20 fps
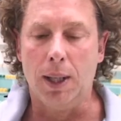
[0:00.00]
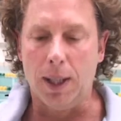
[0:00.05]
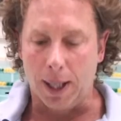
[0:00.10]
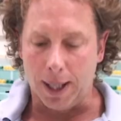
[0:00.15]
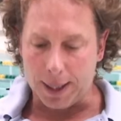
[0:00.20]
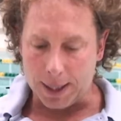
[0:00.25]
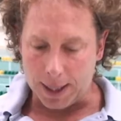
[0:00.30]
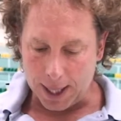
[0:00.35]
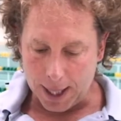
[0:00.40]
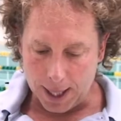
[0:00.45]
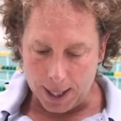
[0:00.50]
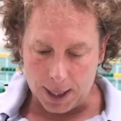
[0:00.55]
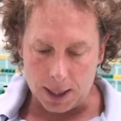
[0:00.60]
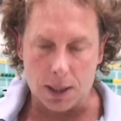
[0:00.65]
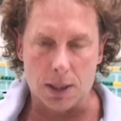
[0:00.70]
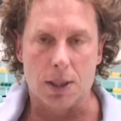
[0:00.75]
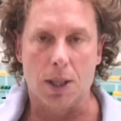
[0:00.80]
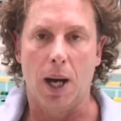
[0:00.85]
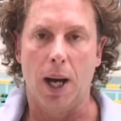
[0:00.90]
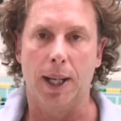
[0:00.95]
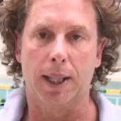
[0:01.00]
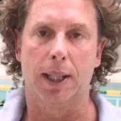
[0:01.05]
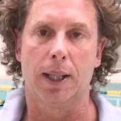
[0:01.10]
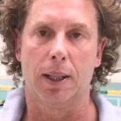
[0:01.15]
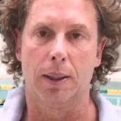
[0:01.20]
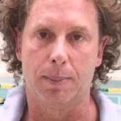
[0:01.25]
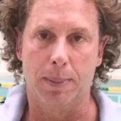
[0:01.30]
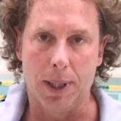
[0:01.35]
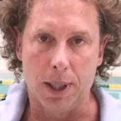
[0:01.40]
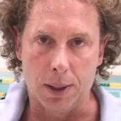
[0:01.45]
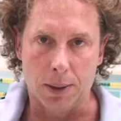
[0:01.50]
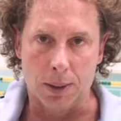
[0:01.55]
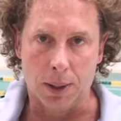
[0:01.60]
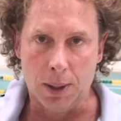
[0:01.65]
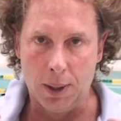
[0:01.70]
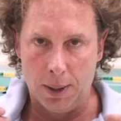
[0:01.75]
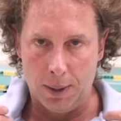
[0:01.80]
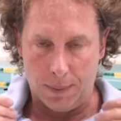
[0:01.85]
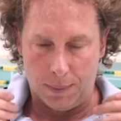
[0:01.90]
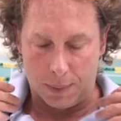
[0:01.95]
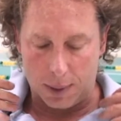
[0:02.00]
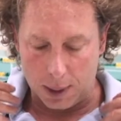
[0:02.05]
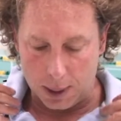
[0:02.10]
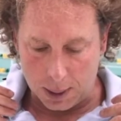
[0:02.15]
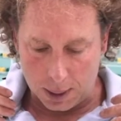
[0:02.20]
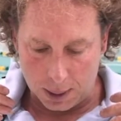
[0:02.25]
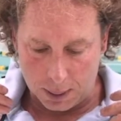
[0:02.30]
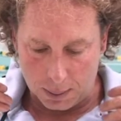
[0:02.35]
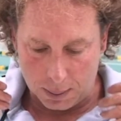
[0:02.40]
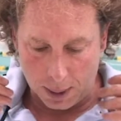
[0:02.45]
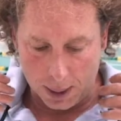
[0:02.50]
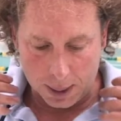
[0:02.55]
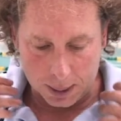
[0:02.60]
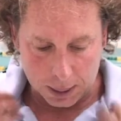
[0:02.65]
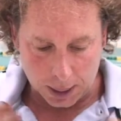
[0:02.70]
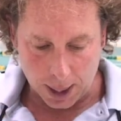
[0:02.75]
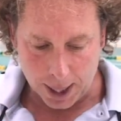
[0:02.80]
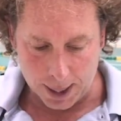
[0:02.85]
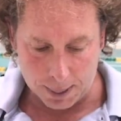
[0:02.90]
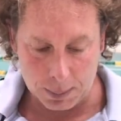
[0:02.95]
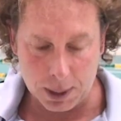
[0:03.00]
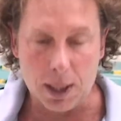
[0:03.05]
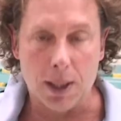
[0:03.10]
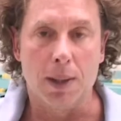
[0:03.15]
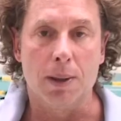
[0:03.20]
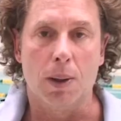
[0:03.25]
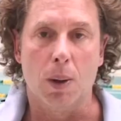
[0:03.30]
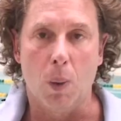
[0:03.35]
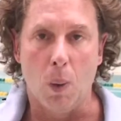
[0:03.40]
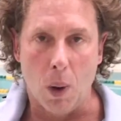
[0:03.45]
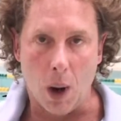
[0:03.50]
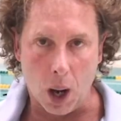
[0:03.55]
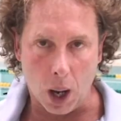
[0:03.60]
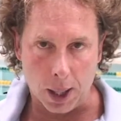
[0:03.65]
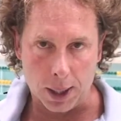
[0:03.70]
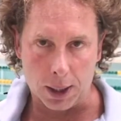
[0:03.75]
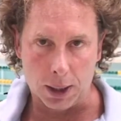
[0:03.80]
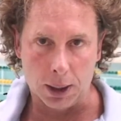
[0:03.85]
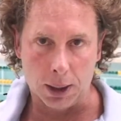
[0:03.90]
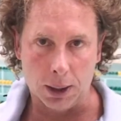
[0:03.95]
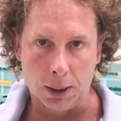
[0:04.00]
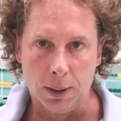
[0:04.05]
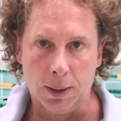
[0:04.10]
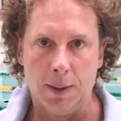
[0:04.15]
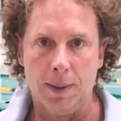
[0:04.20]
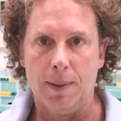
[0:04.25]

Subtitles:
Again, talking about the alignment in the water,